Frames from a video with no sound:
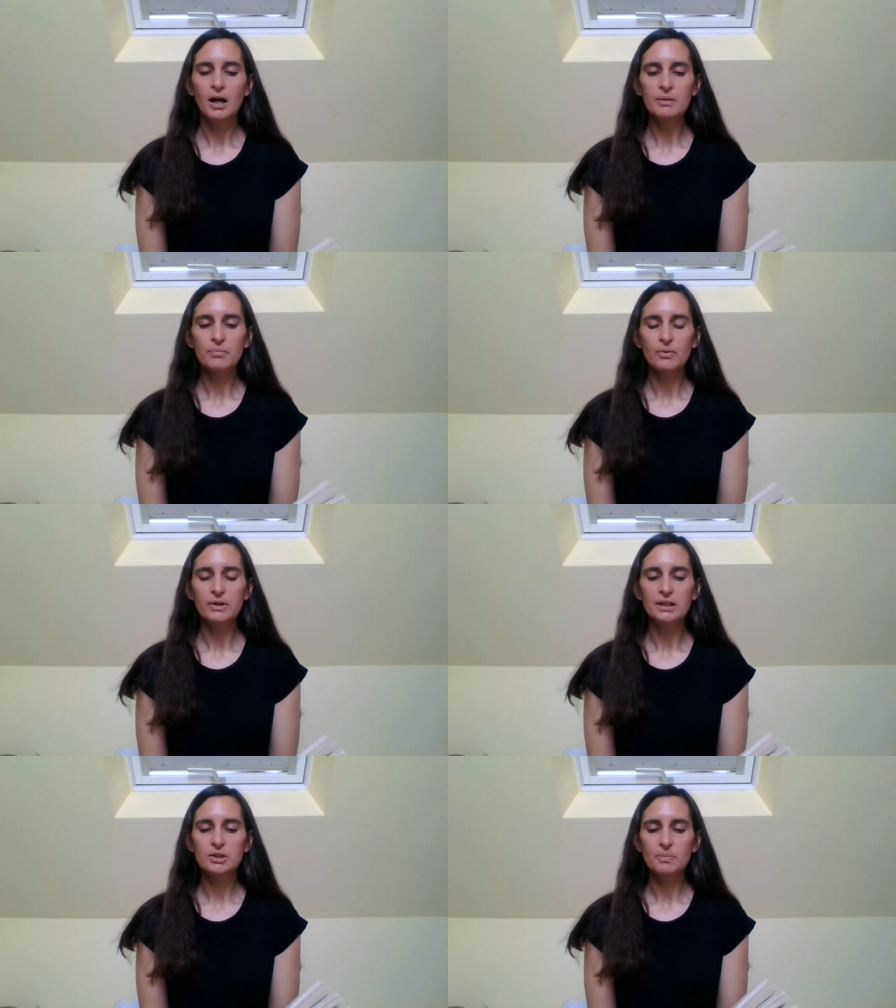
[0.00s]
I'm
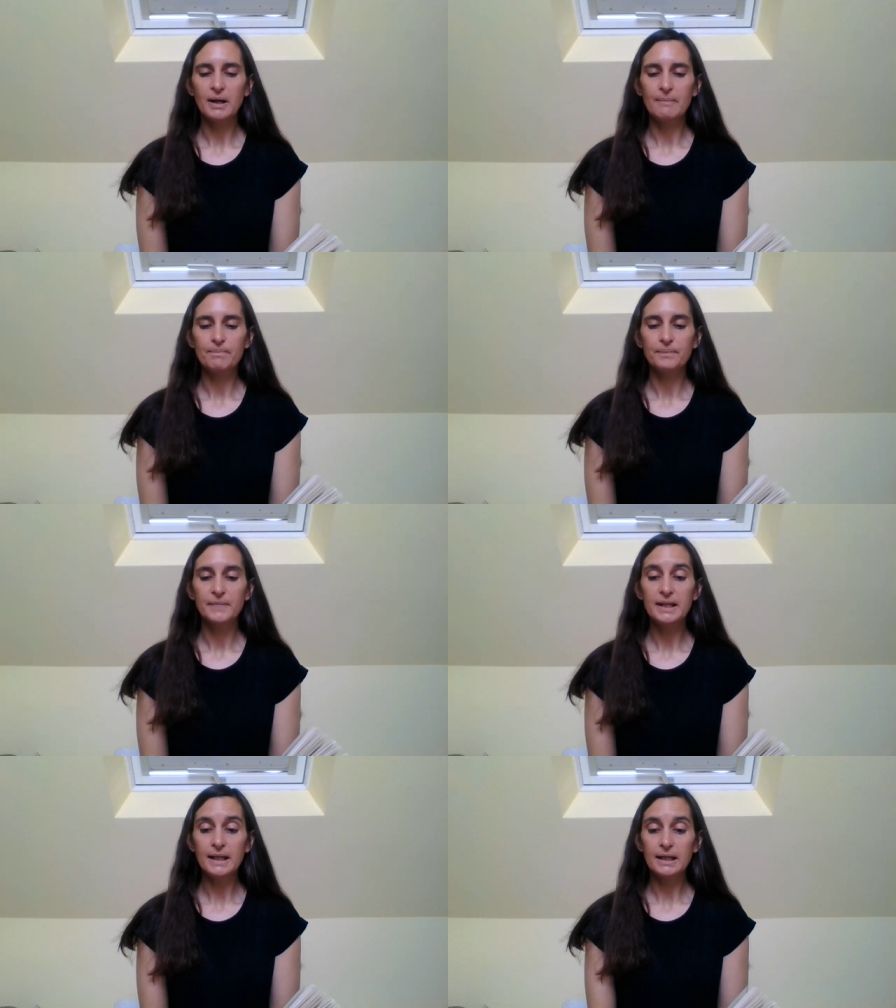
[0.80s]
born in Japan,
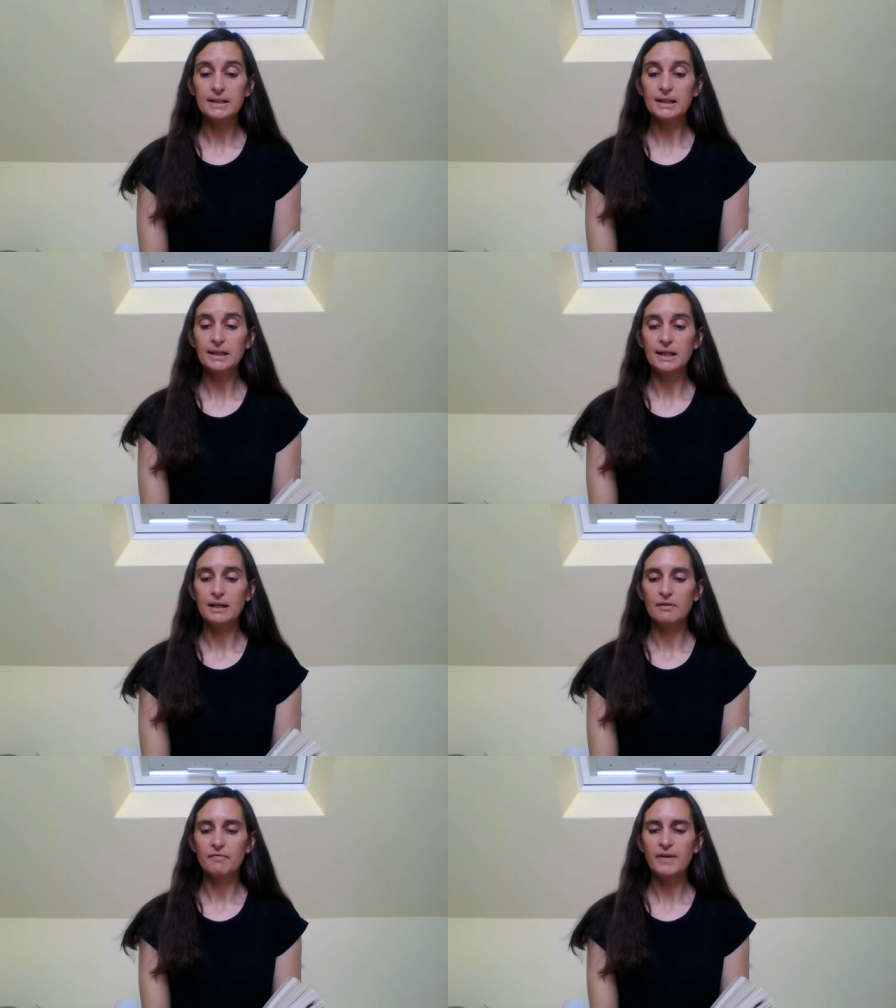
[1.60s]
in
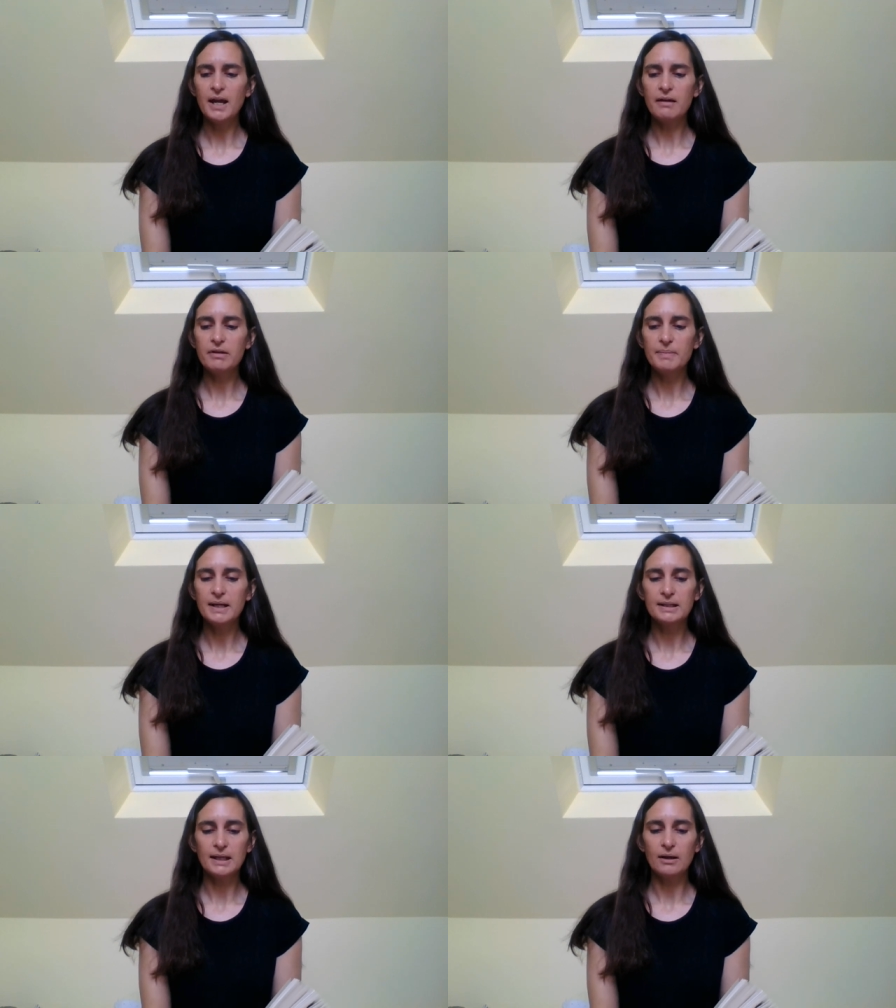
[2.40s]
Nagasaki, very
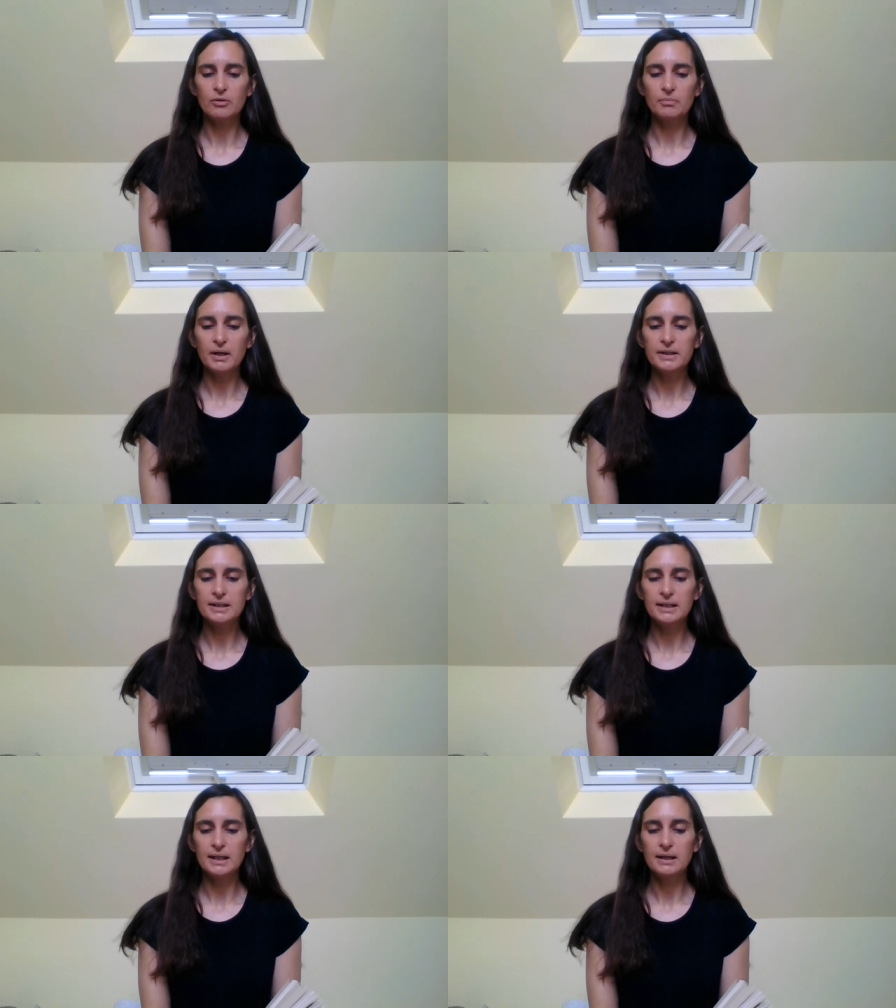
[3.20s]
big town by the
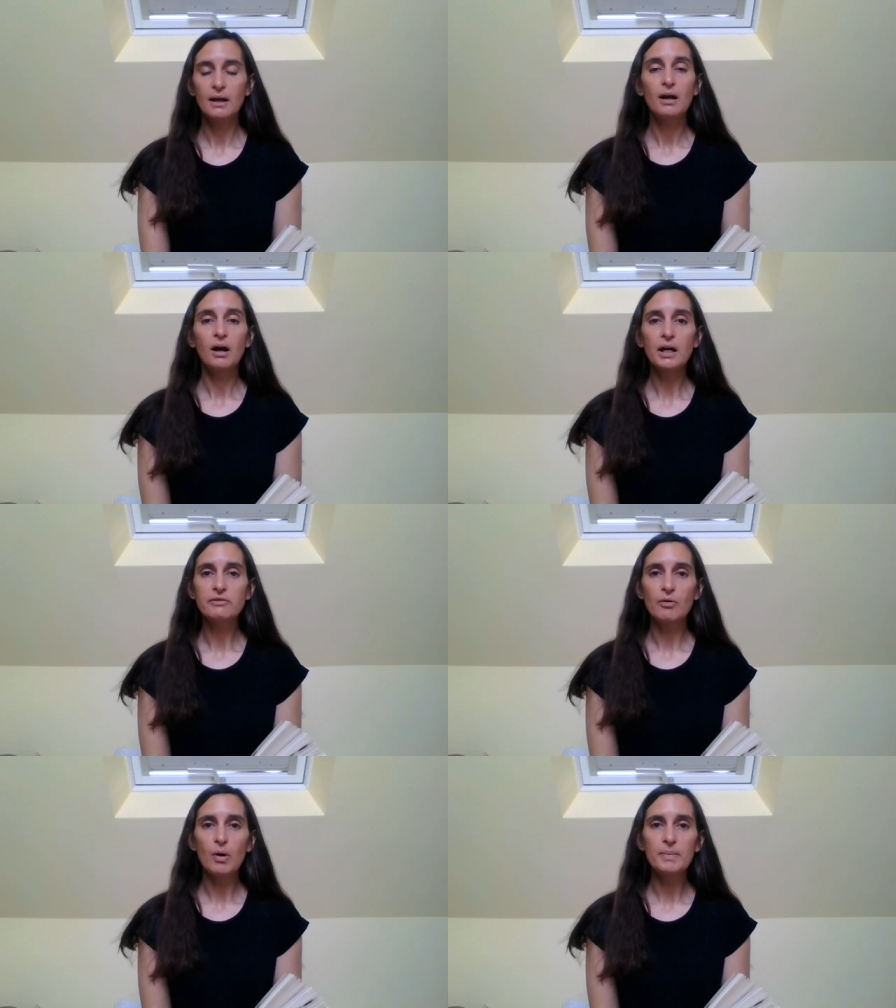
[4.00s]
sea. I
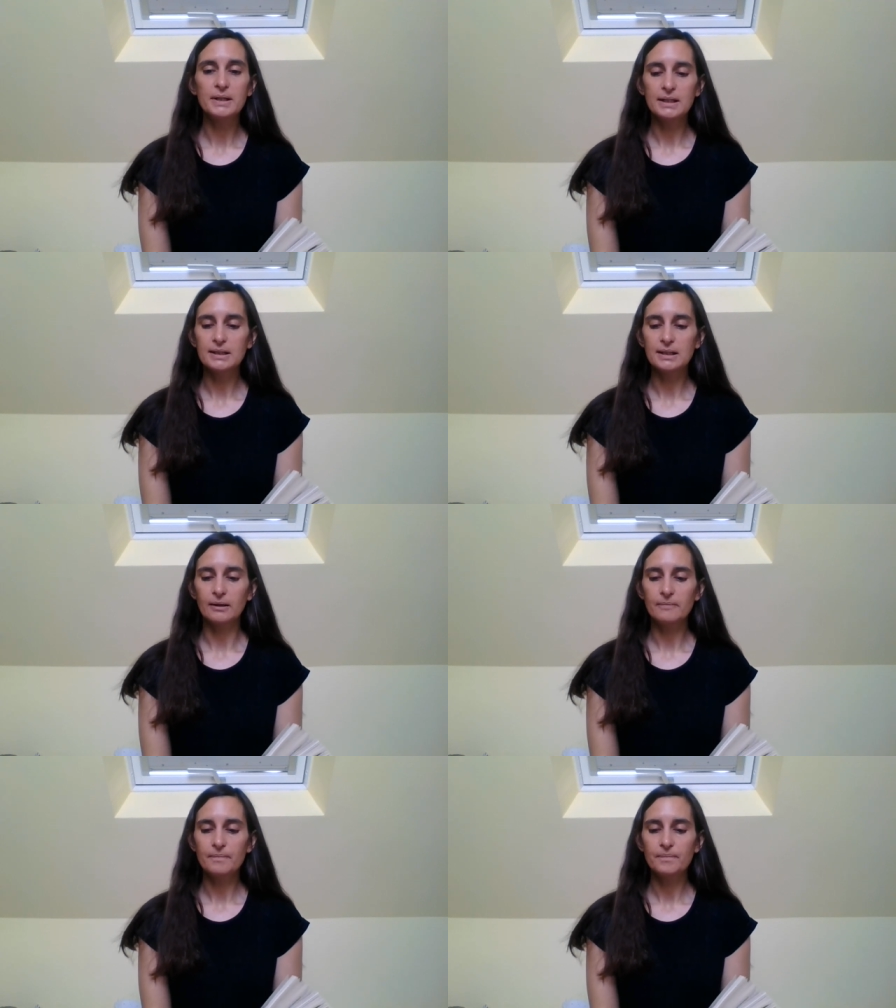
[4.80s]
grow up in this
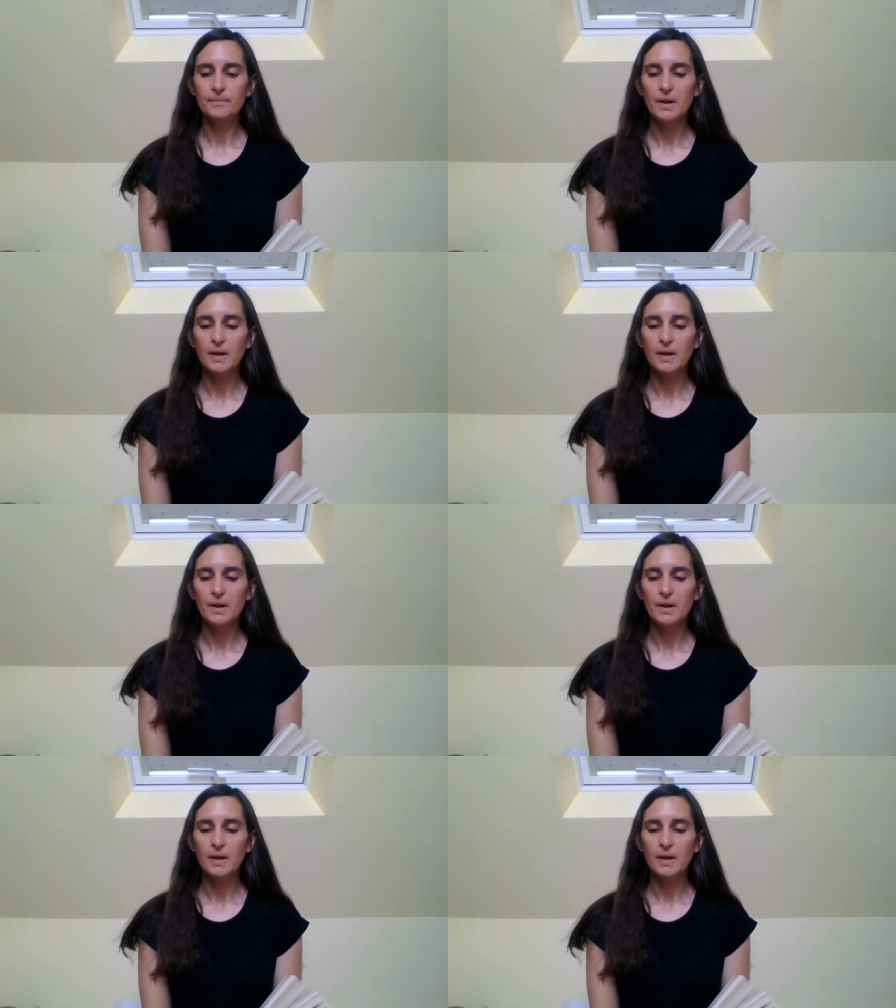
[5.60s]
town.